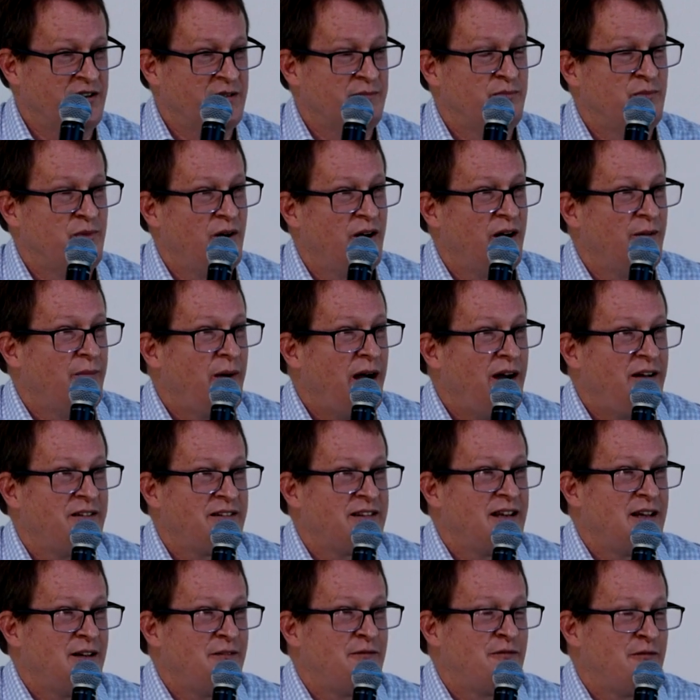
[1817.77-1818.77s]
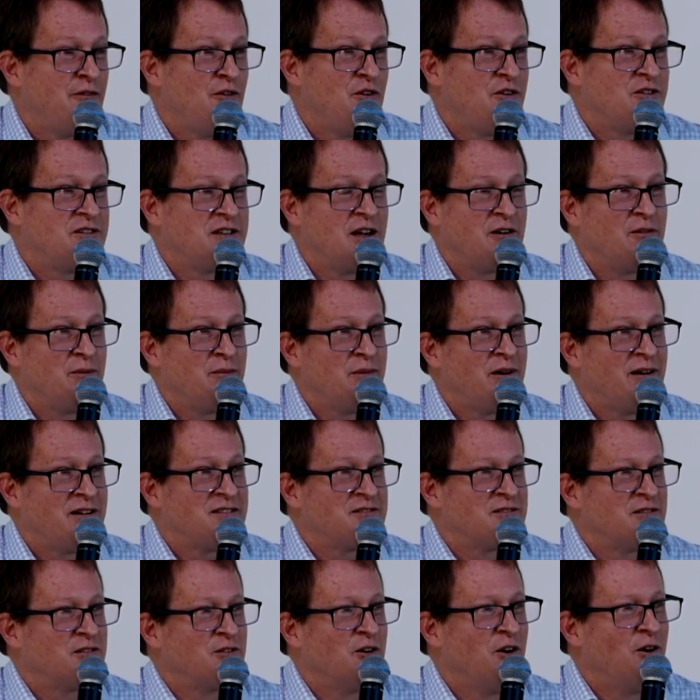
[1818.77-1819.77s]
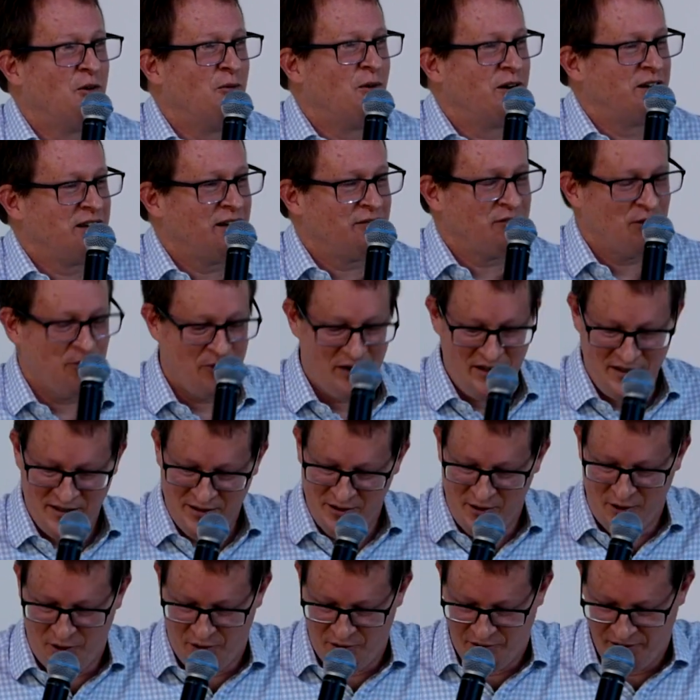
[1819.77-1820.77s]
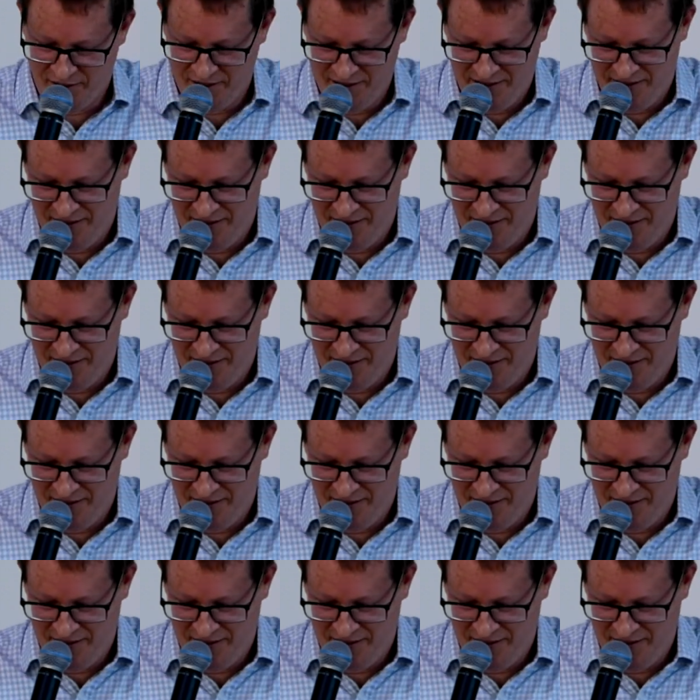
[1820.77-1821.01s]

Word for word: But about day 30, I remember asking God, why do you have to wait so long?